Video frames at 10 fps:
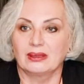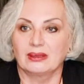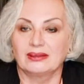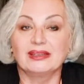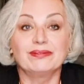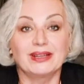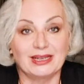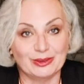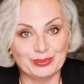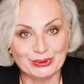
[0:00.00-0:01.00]

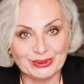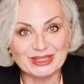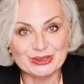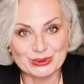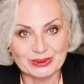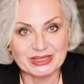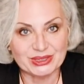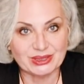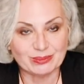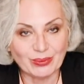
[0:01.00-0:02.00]
develop your
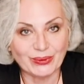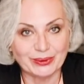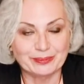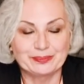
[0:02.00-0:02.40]
intuition more